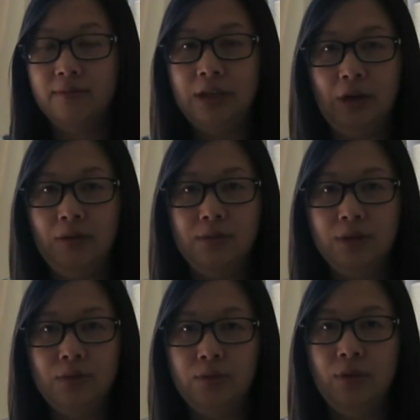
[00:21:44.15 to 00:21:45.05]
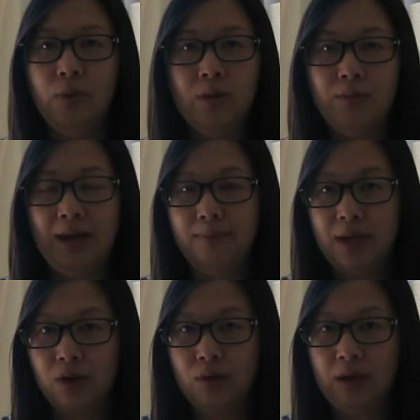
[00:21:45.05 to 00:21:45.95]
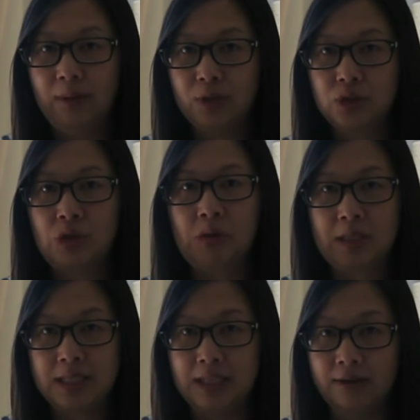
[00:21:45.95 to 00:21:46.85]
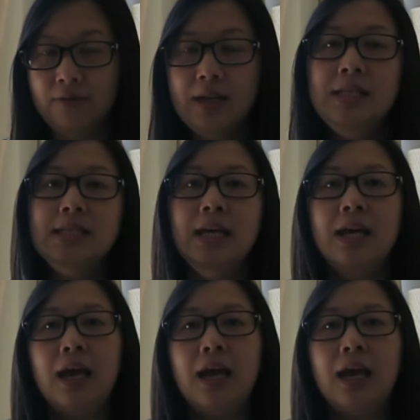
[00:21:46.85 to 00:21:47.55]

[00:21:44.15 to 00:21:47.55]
you won't really be able to notice the difference.